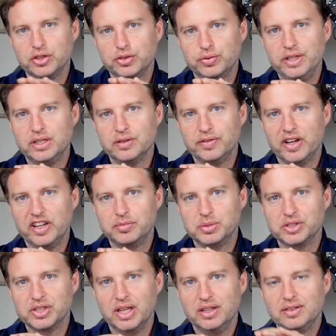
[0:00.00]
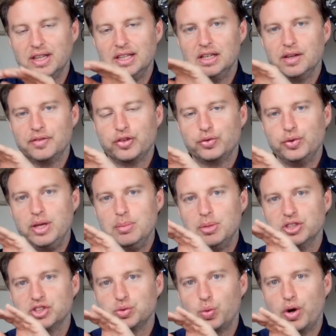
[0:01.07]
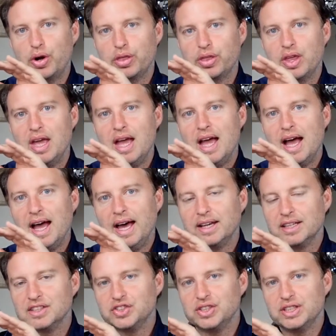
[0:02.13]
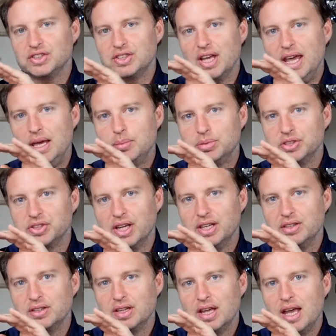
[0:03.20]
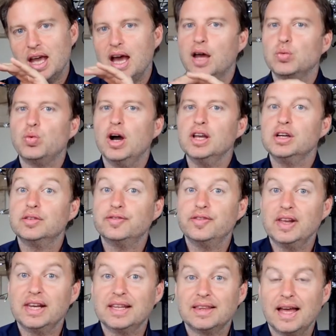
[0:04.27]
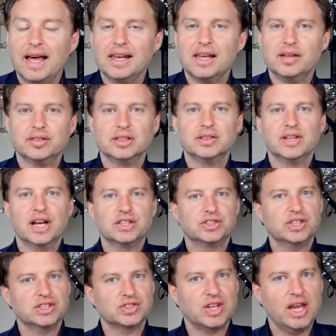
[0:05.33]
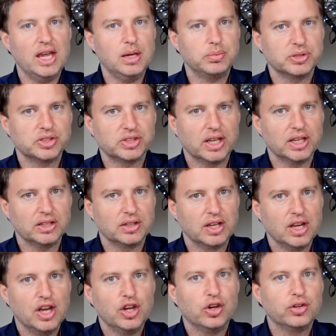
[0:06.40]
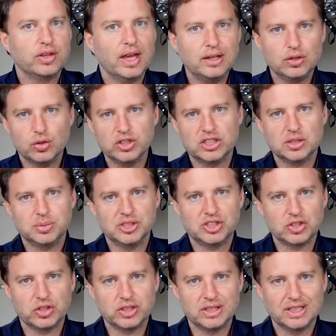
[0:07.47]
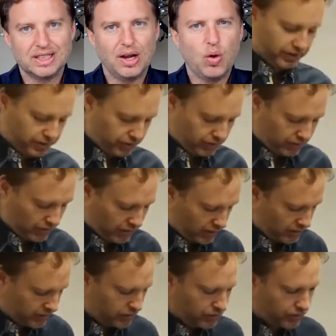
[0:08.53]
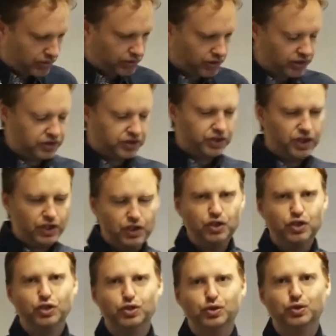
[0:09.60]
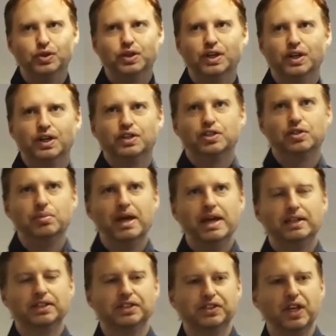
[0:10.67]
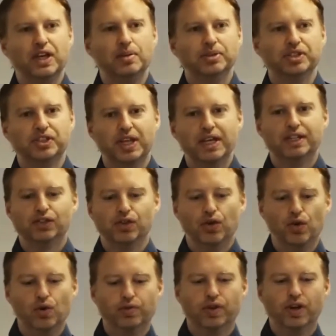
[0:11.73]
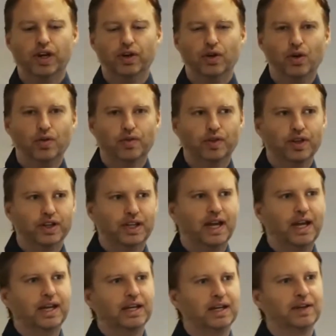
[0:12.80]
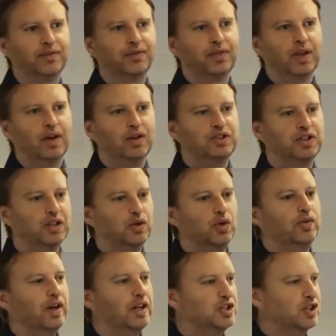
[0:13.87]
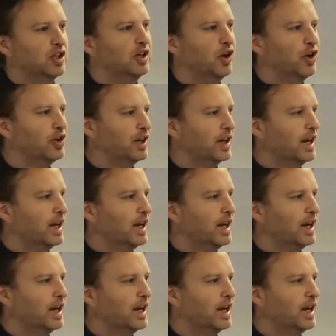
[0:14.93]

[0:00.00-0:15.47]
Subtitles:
at 3 to 5%, then you'll have 3 months worth at 6 to 8%. And while you're filling that level at 6 to 8%, you're then going to be studying, where can I find an investment for 9 to 11% return? Okay, where can I find this slightly higher return